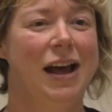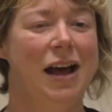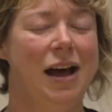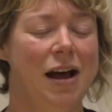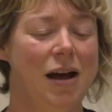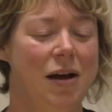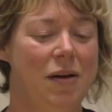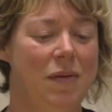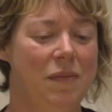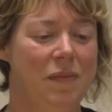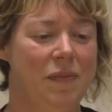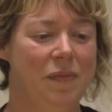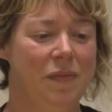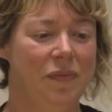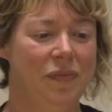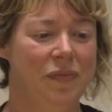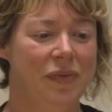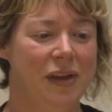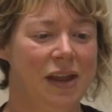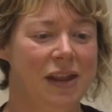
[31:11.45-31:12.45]

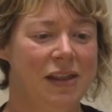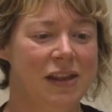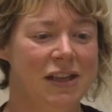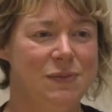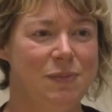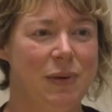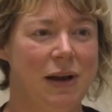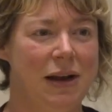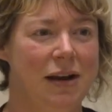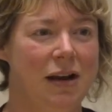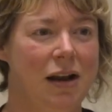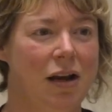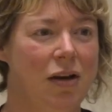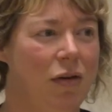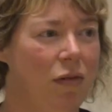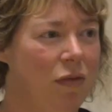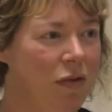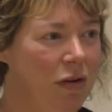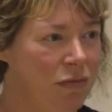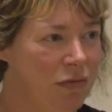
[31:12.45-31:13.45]
There's been
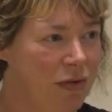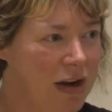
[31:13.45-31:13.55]
a